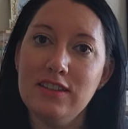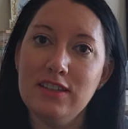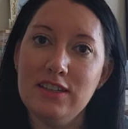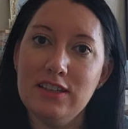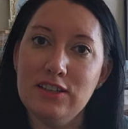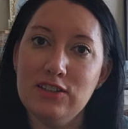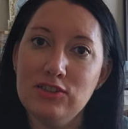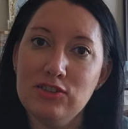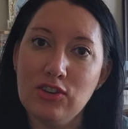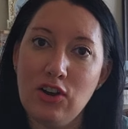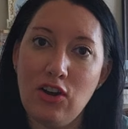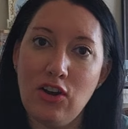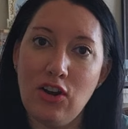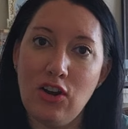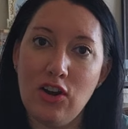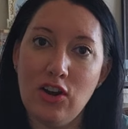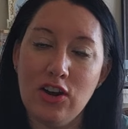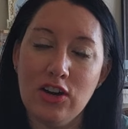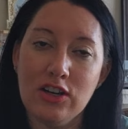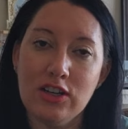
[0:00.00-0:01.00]
these
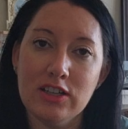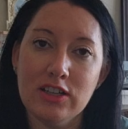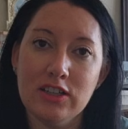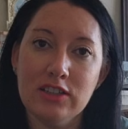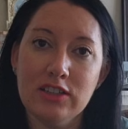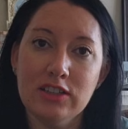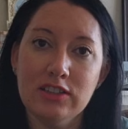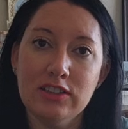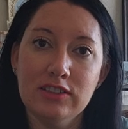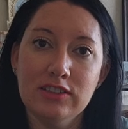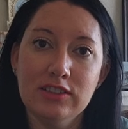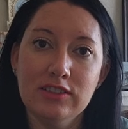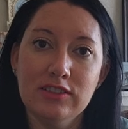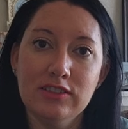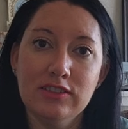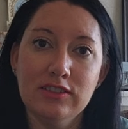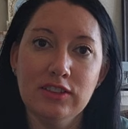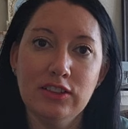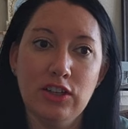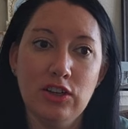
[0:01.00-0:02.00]
are,
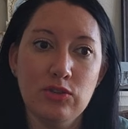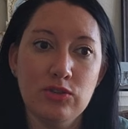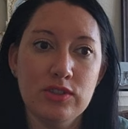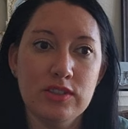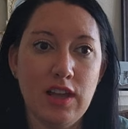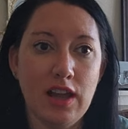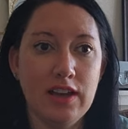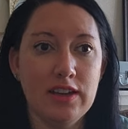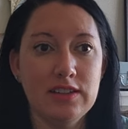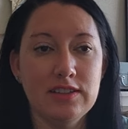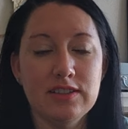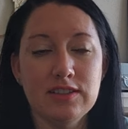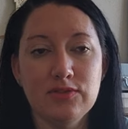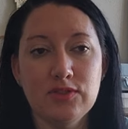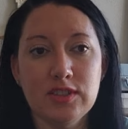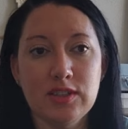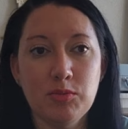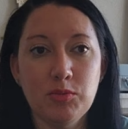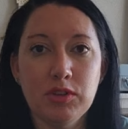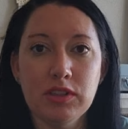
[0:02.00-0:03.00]
you know, signs
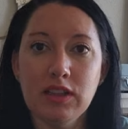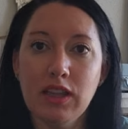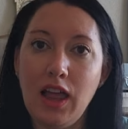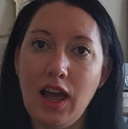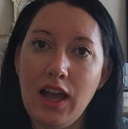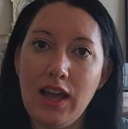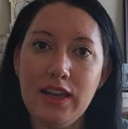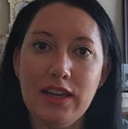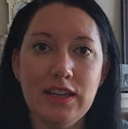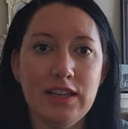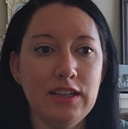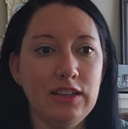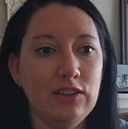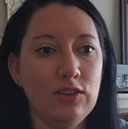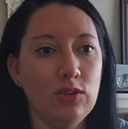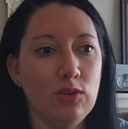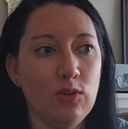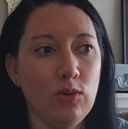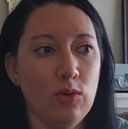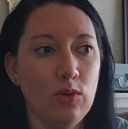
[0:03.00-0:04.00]
of someone
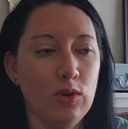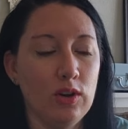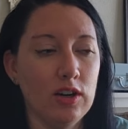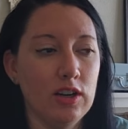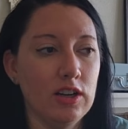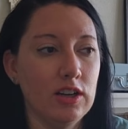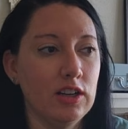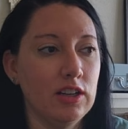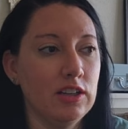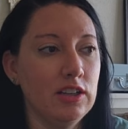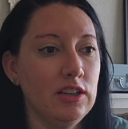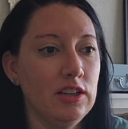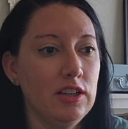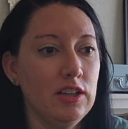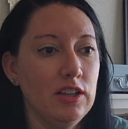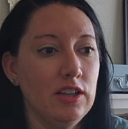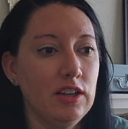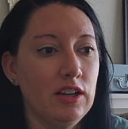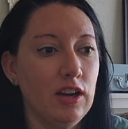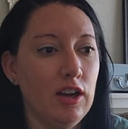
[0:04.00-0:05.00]
lying or
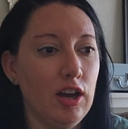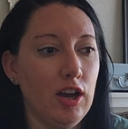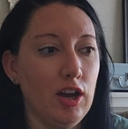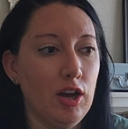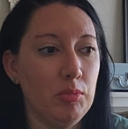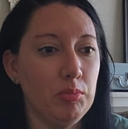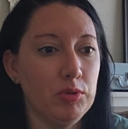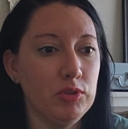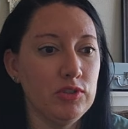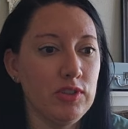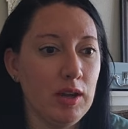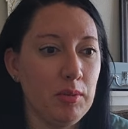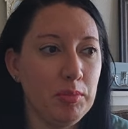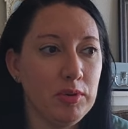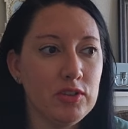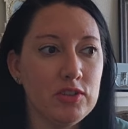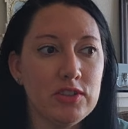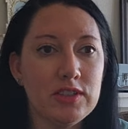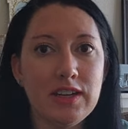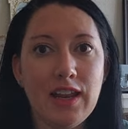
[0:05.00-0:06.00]
uh, multi
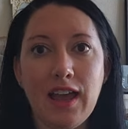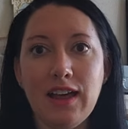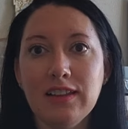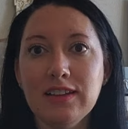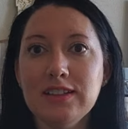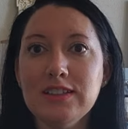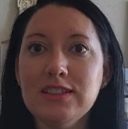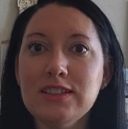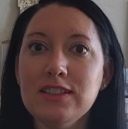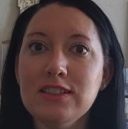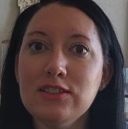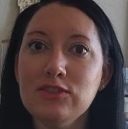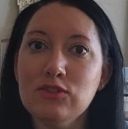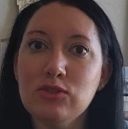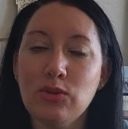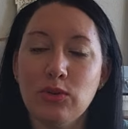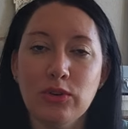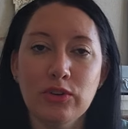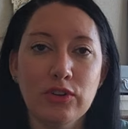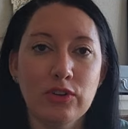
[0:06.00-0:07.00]
personality
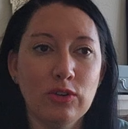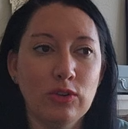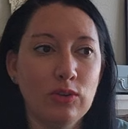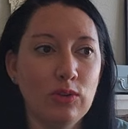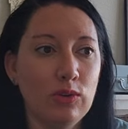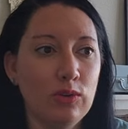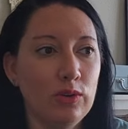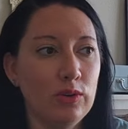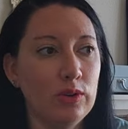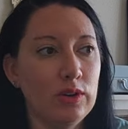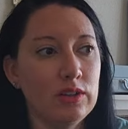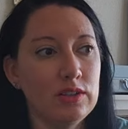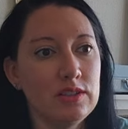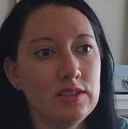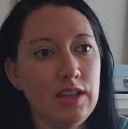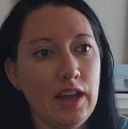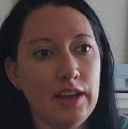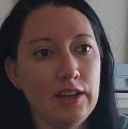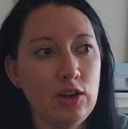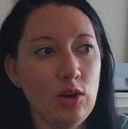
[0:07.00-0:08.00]
disorder or
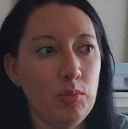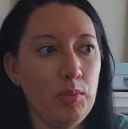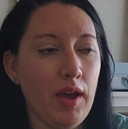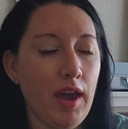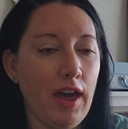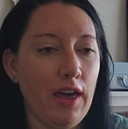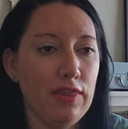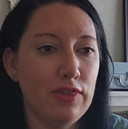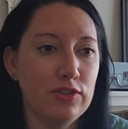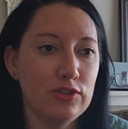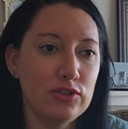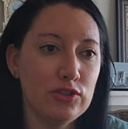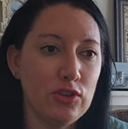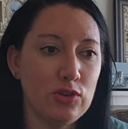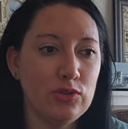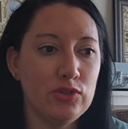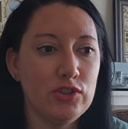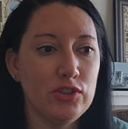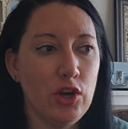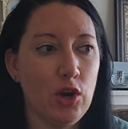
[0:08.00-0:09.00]
psychopath or
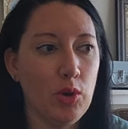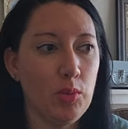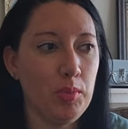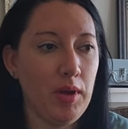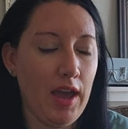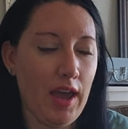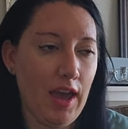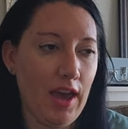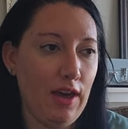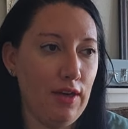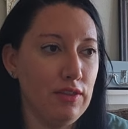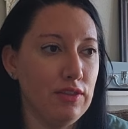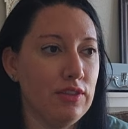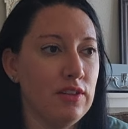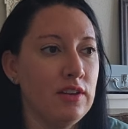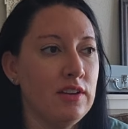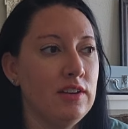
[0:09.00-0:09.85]
sociopath